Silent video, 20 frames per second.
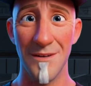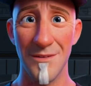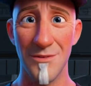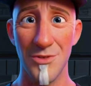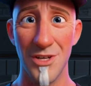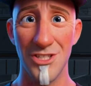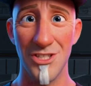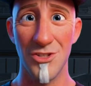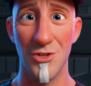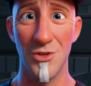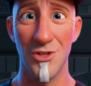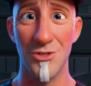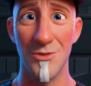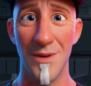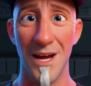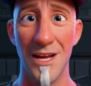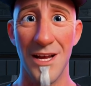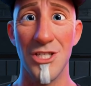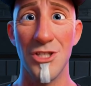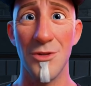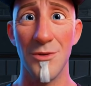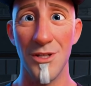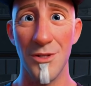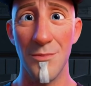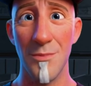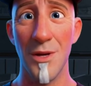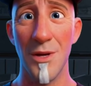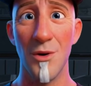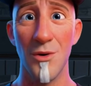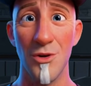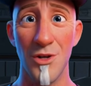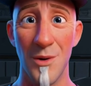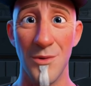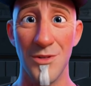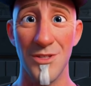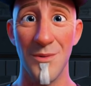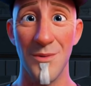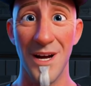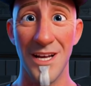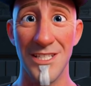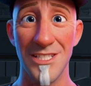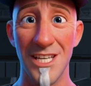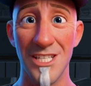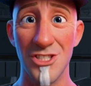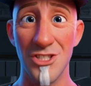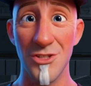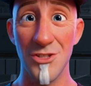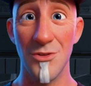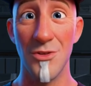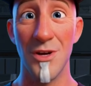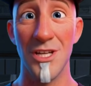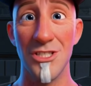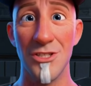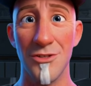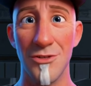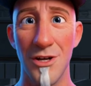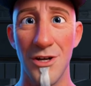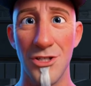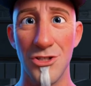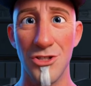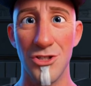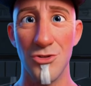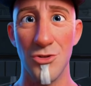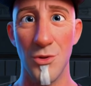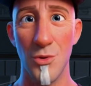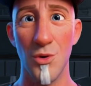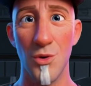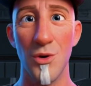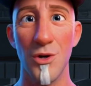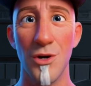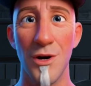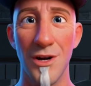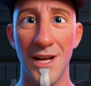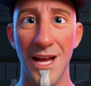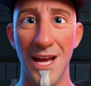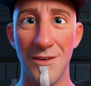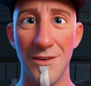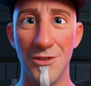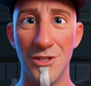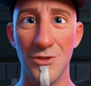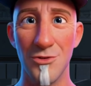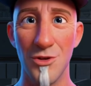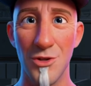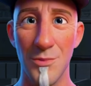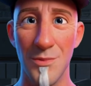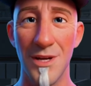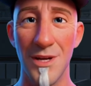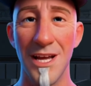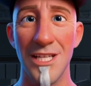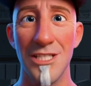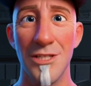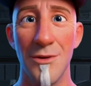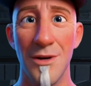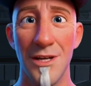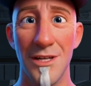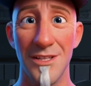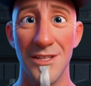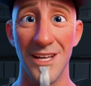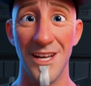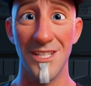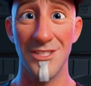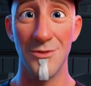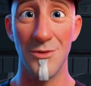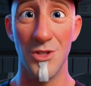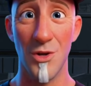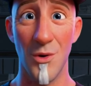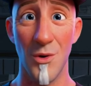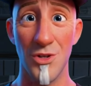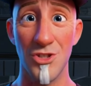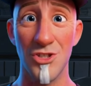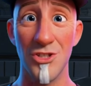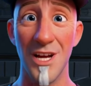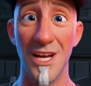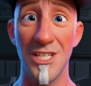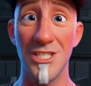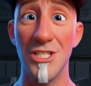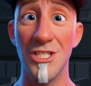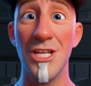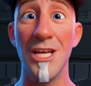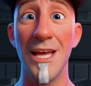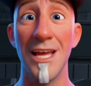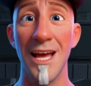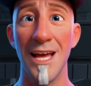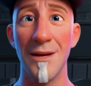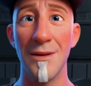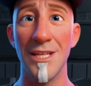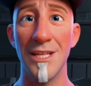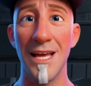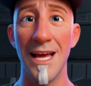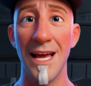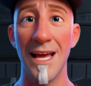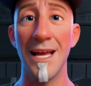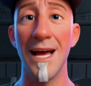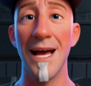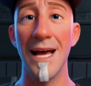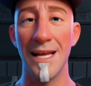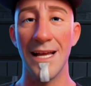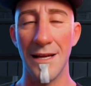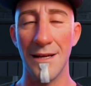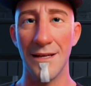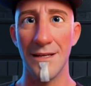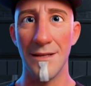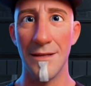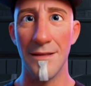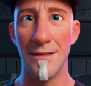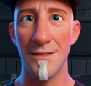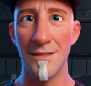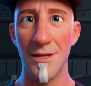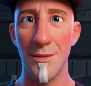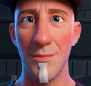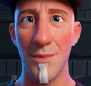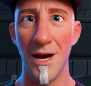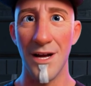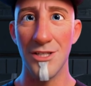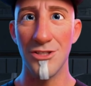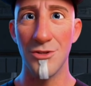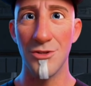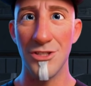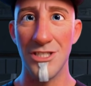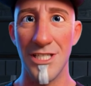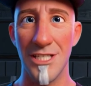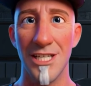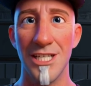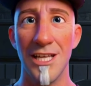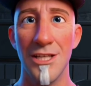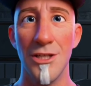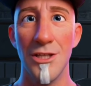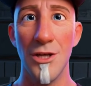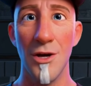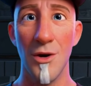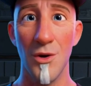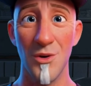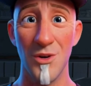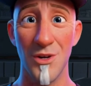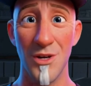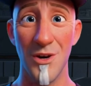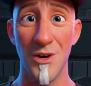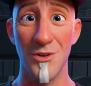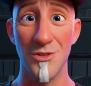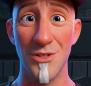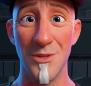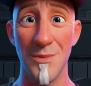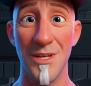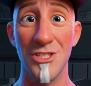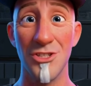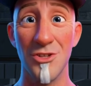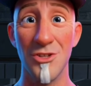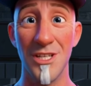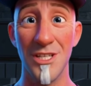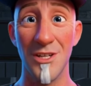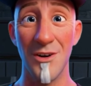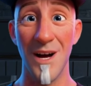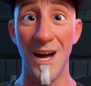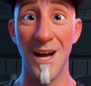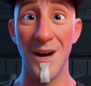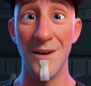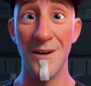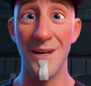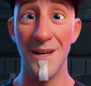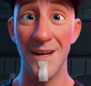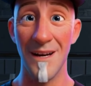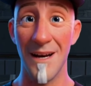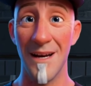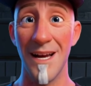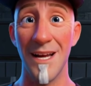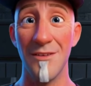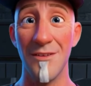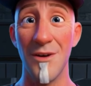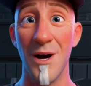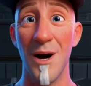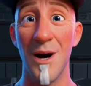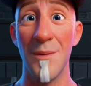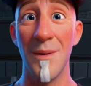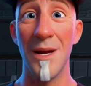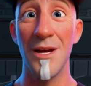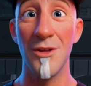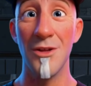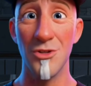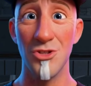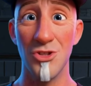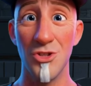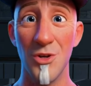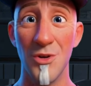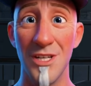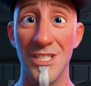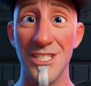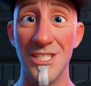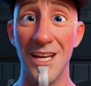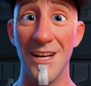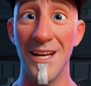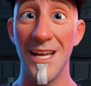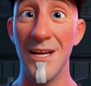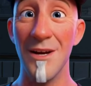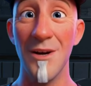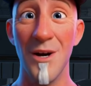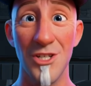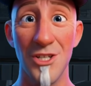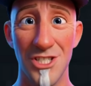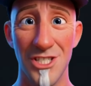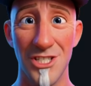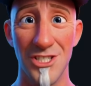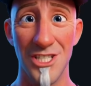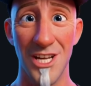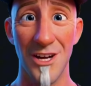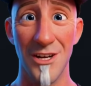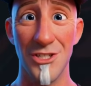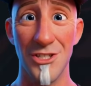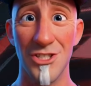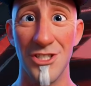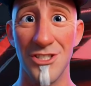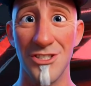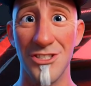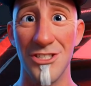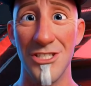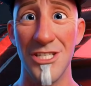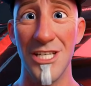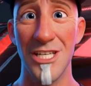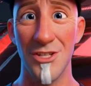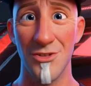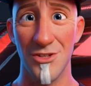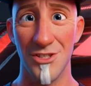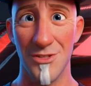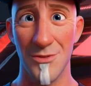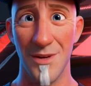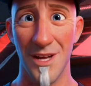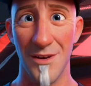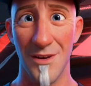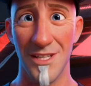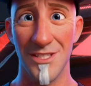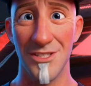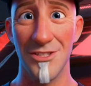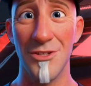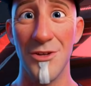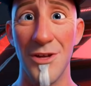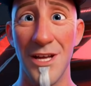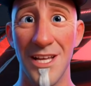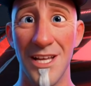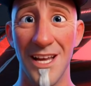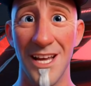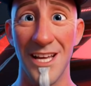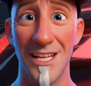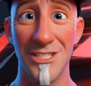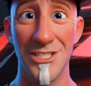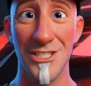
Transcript: Resource management, build optimization, risk versus reward on every room placement, that's pure strategy game DNA. The puzzles and hidden lore hook the mystery crowd. Environmental storytelling, logic challenges, secrets buried 3 layers